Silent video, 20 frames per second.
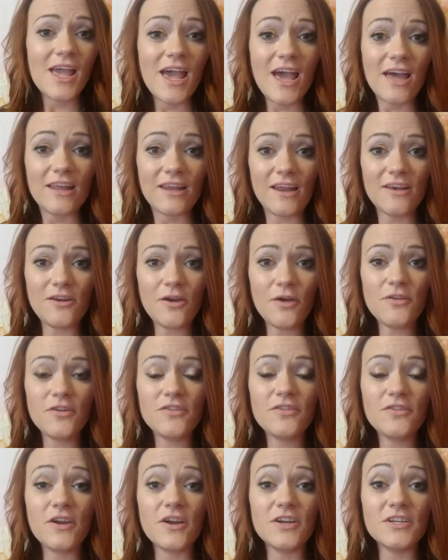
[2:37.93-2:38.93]
and I know
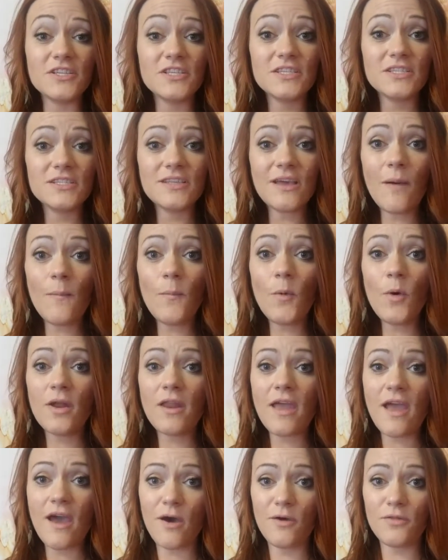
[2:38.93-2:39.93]
that there's
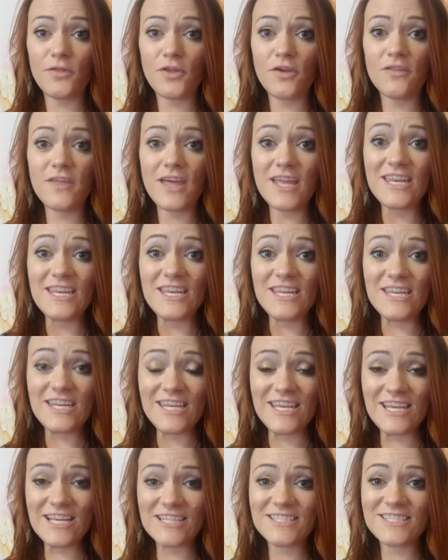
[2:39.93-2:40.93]
someone out there that
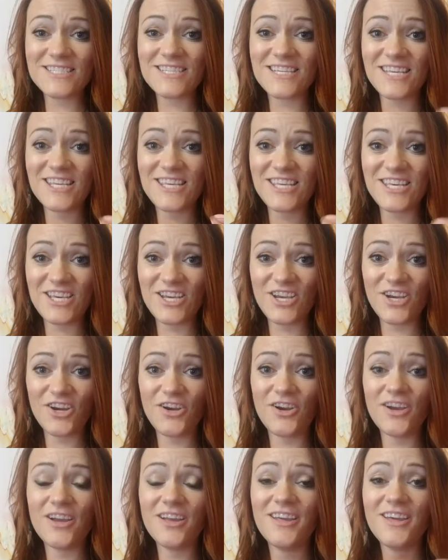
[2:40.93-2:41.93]
needs to
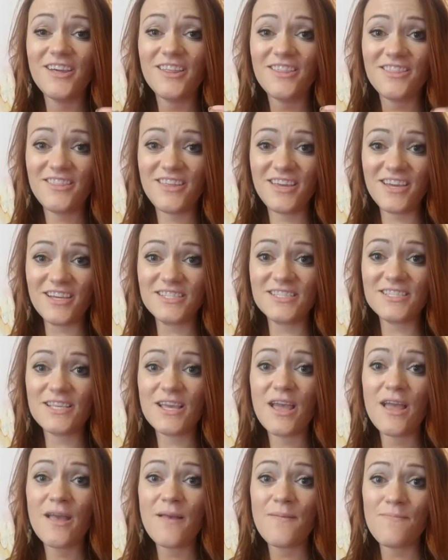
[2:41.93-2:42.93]
hear this
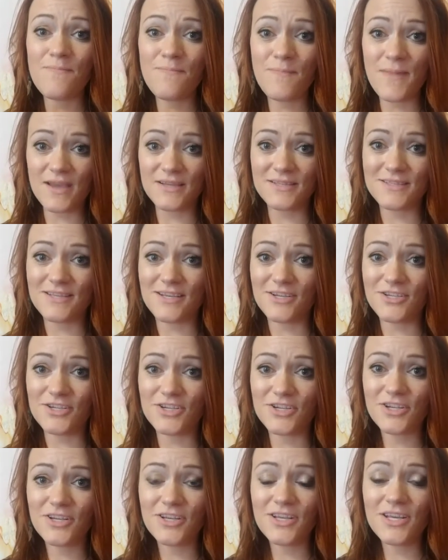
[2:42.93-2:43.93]

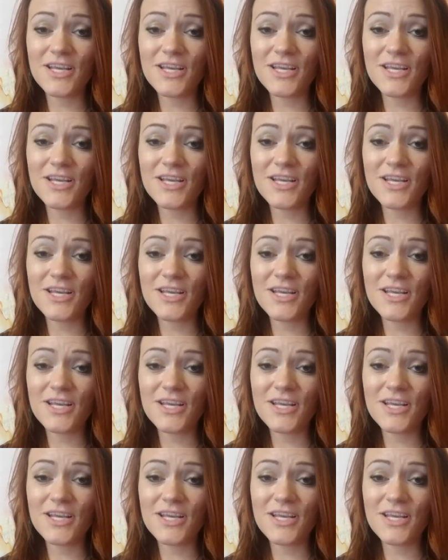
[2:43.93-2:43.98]
message.